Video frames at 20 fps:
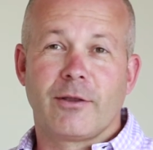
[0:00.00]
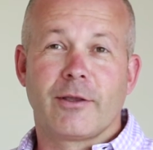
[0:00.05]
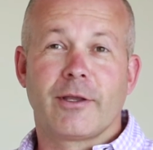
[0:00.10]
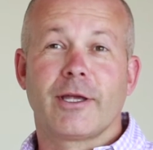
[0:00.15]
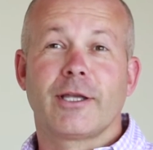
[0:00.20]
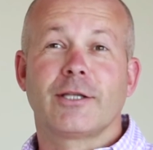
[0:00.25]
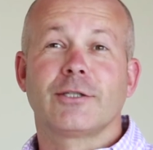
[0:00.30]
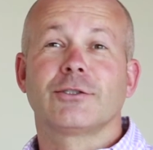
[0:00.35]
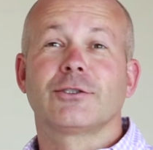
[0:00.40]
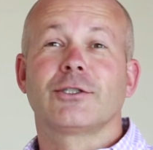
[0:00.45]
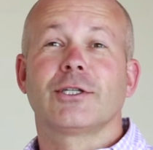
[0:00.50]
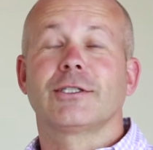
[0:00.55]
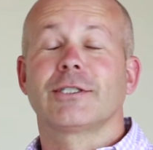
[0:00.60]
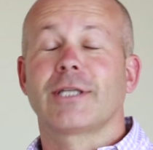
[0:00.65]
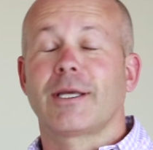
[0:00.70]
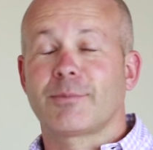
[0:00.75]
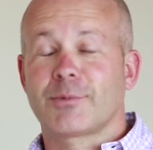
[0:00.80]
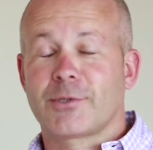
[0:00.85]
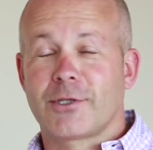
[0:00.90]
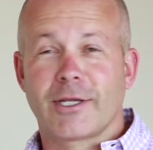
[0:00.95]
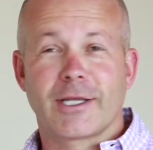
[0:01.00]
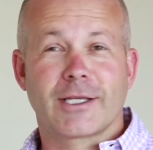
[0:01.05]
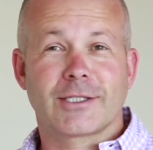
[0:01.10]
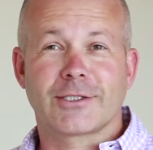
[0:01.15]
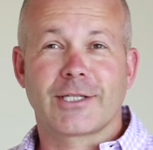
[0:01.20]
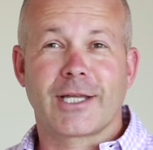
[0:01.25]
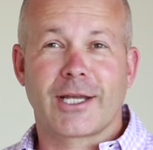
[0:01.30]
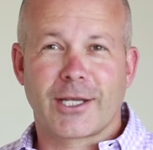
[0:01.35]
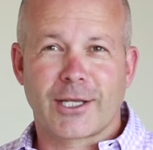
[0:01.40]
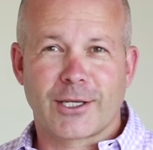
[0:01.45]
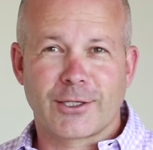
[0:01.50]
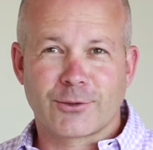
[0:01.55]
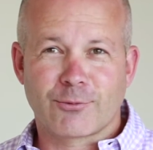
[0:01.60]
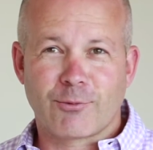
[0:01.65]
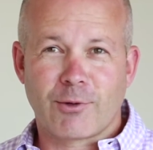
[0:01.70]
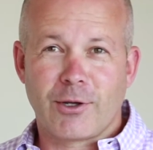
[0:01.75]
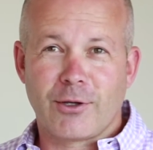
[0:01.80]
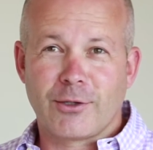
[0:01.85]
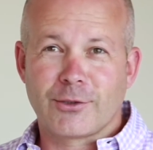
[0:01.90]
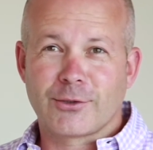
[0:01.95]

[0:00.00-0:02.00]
then she's absolutely ecstatic as well.